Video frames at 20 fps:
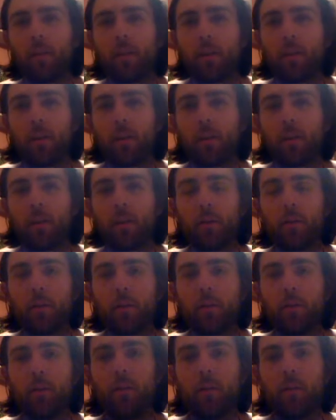You know,
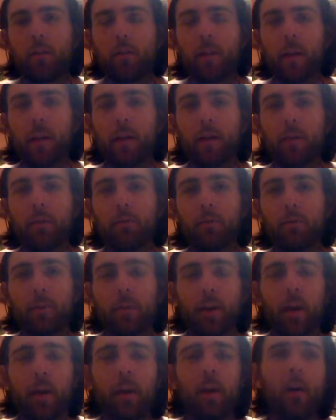that it was
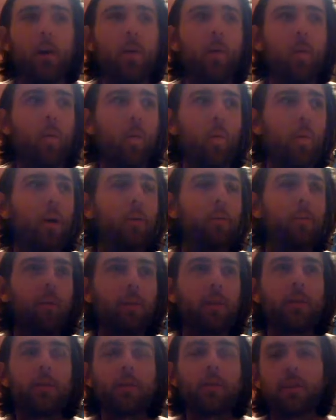at
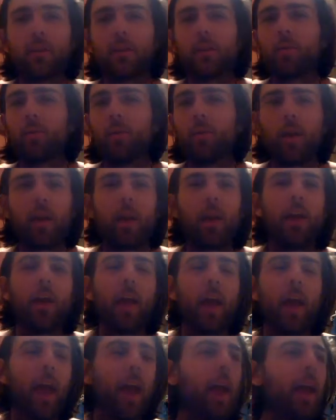
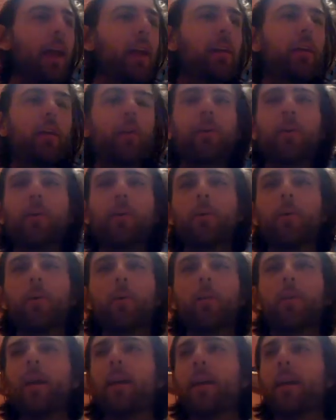1.618 AU.
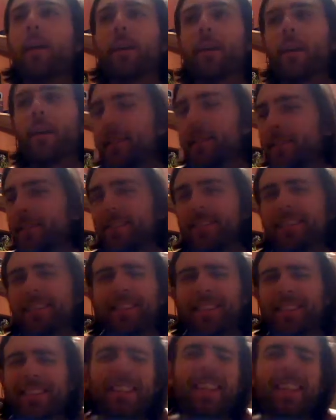Like,
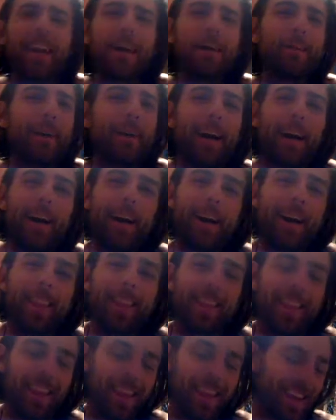come
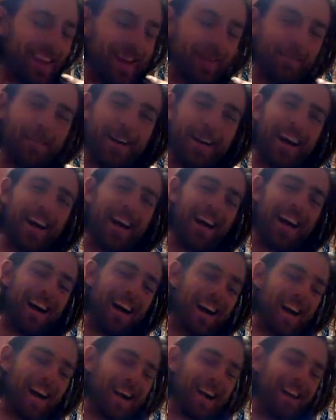on. Like, come
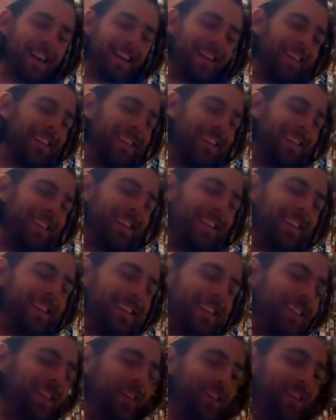on.
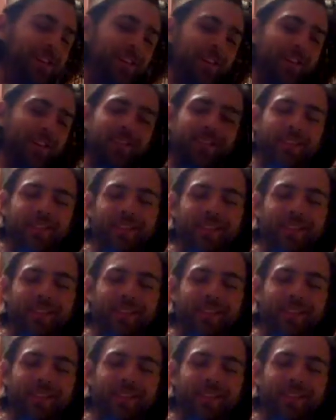You know,